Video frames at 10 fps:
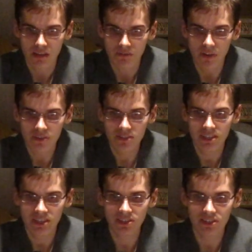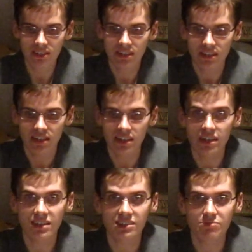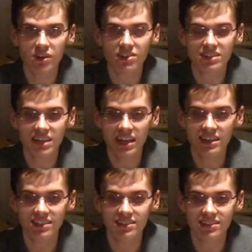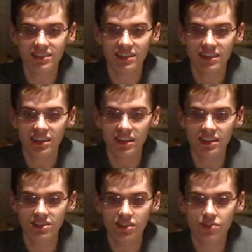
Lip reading: voluntarily, and spontaneously in his